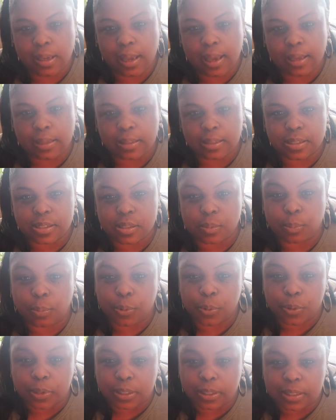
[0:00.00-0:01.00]
and is
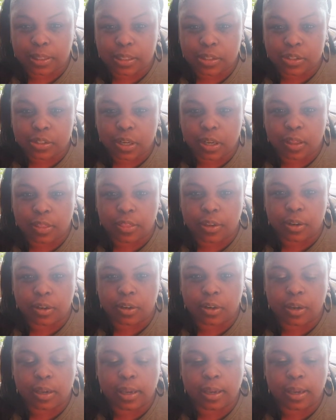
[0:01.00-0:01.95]
supporting each other